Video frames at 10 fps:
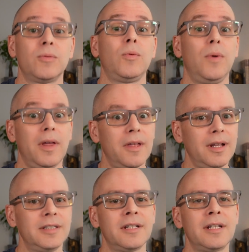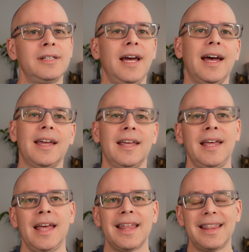with a lethal attack,
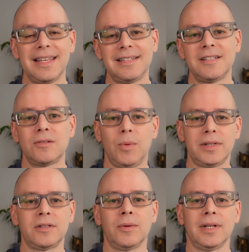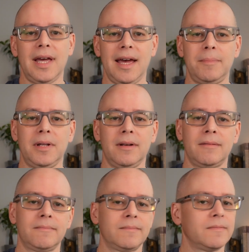this is what's going to happen.
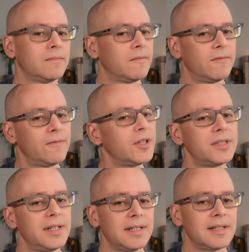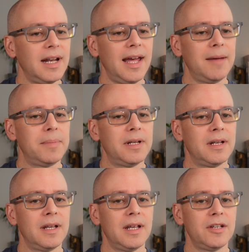First thing that's going to
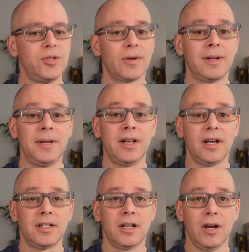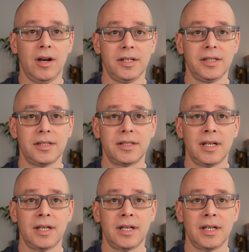happen is you're going to be knocked unconscious.